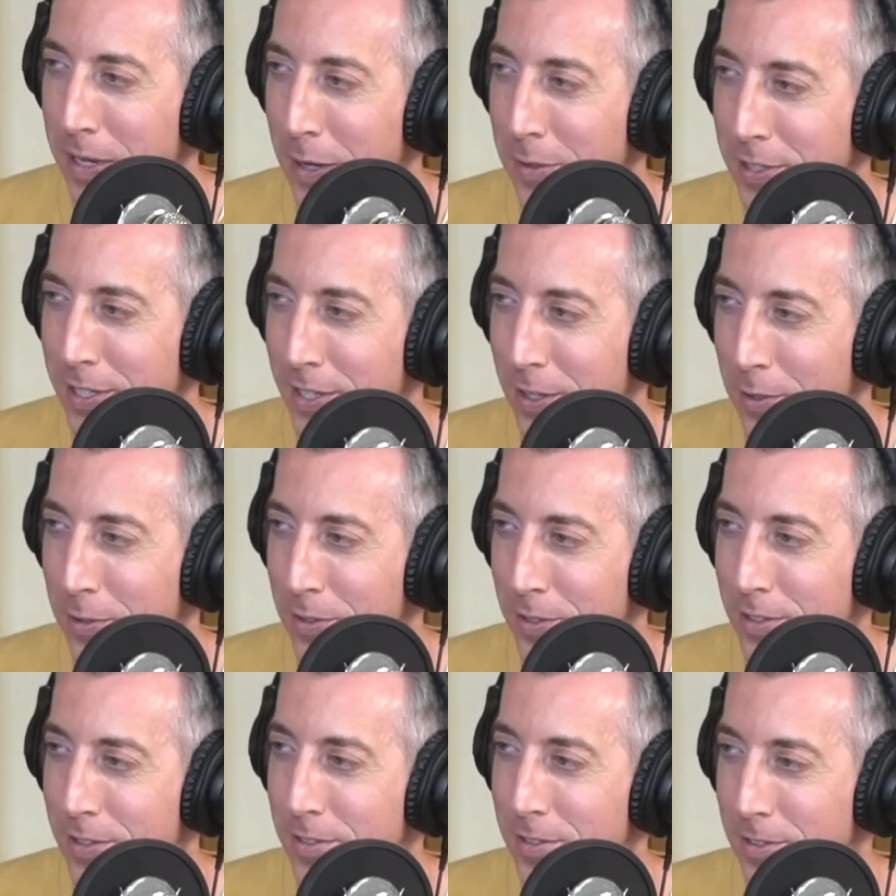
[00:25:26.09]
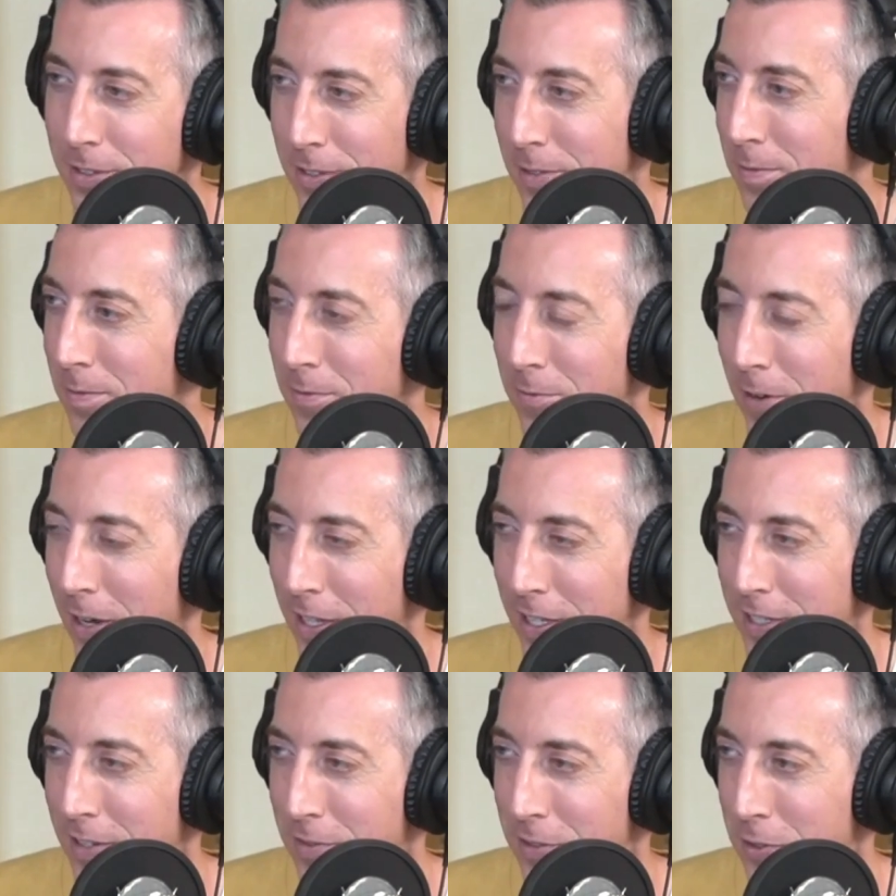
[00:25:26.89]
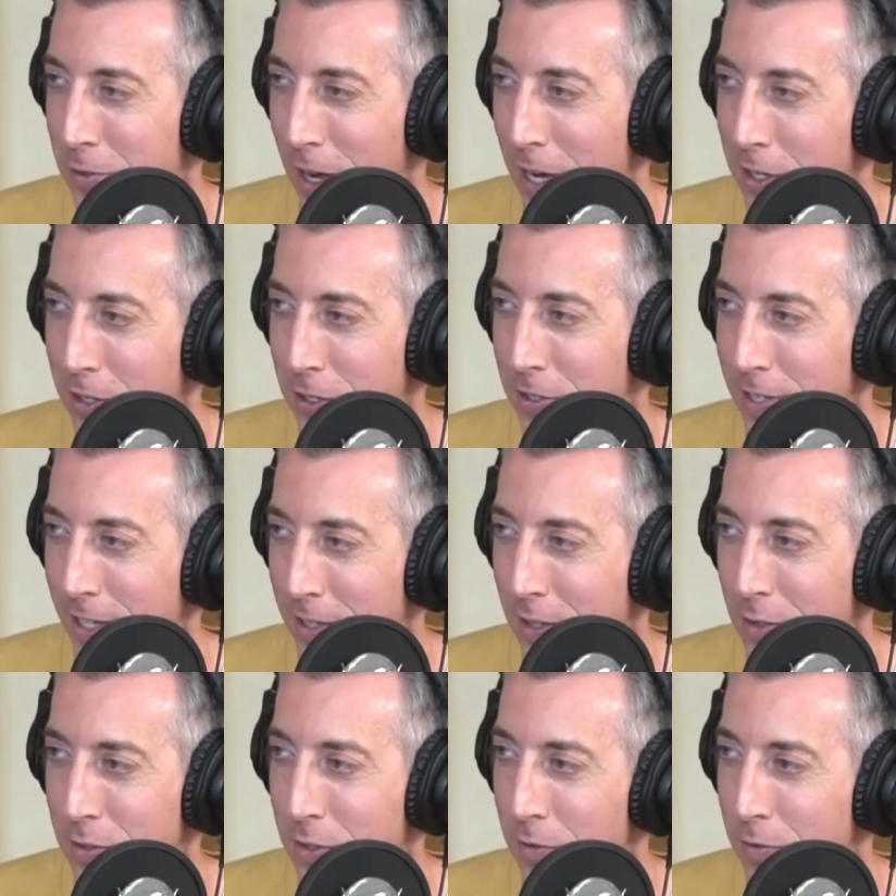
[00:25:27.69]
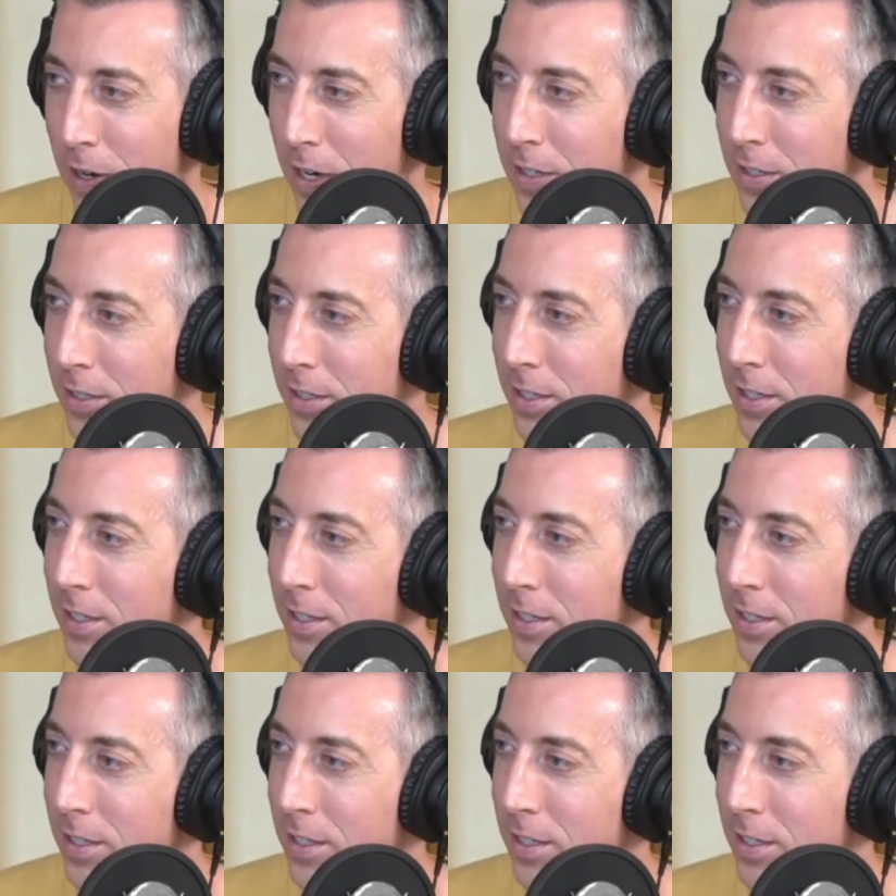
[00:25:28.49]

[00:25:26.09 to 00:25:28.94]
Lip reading: out to those relative strangers, like those new friends?